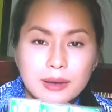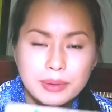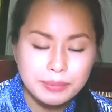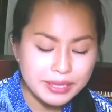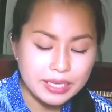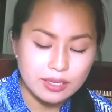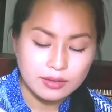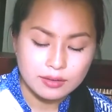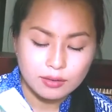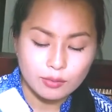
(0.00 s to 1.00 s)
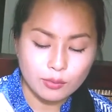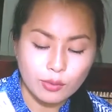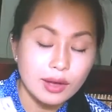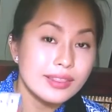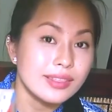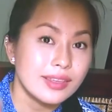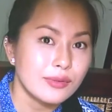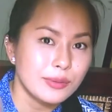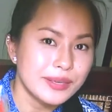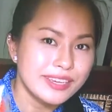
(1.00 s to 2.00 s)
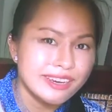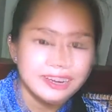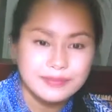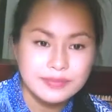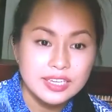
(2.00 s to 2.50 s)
Maybe like one thing would be good.